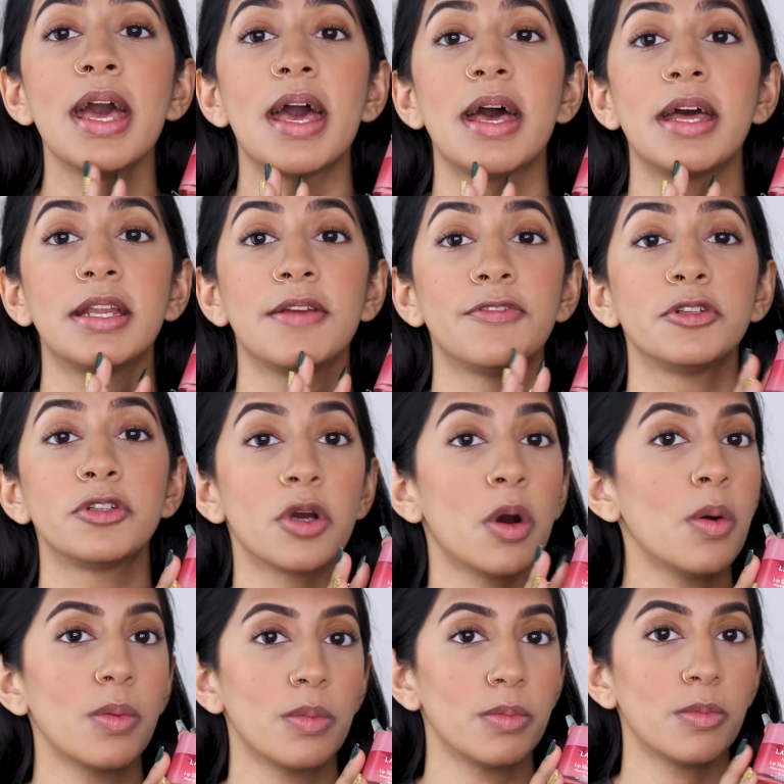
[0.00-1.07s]
And if you
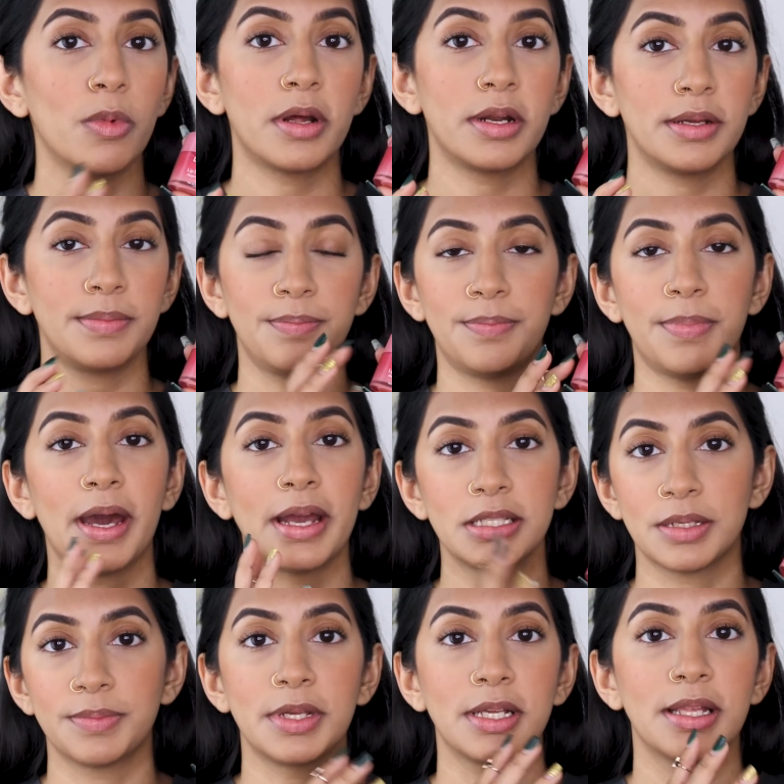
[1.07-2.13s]
don't want to buy
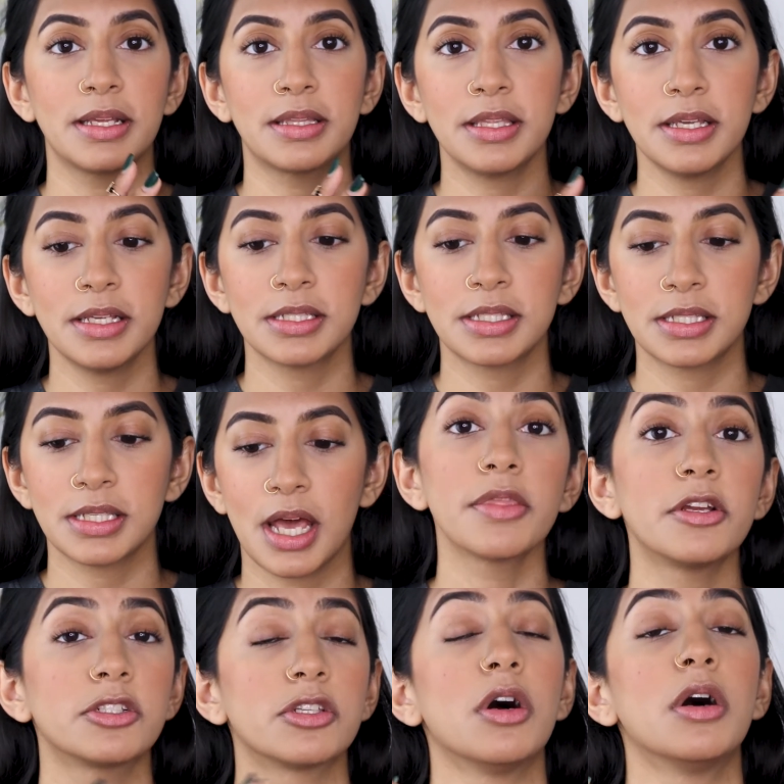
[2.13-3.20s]
something like this,
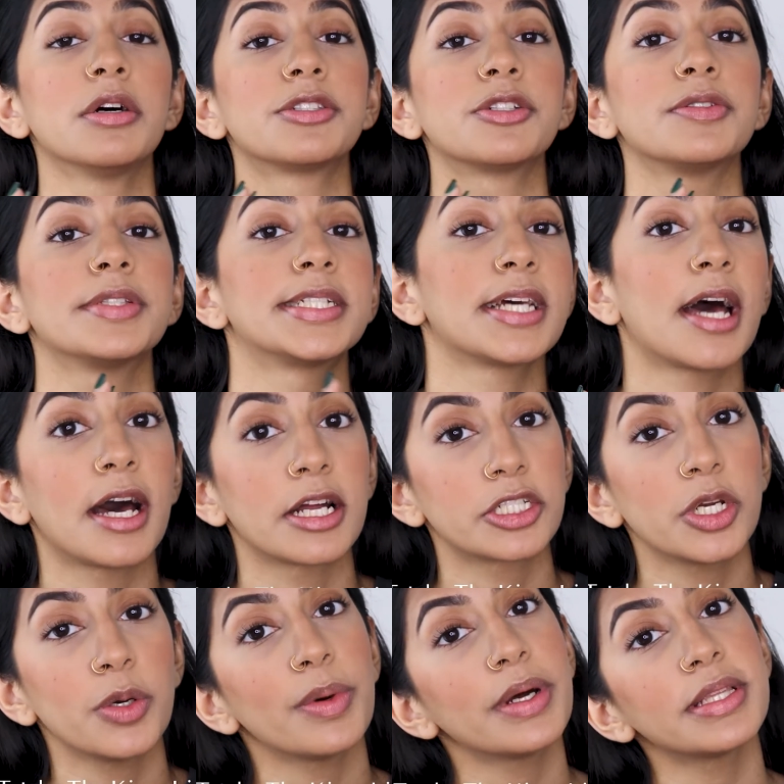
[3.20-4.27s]
there's also the
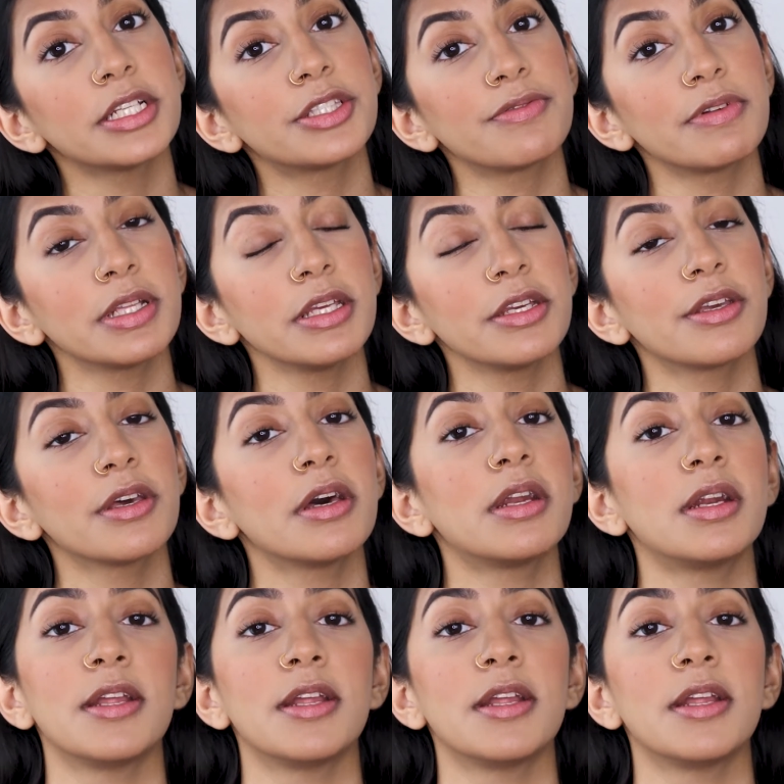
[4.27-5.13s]
Tatcha one that's really good.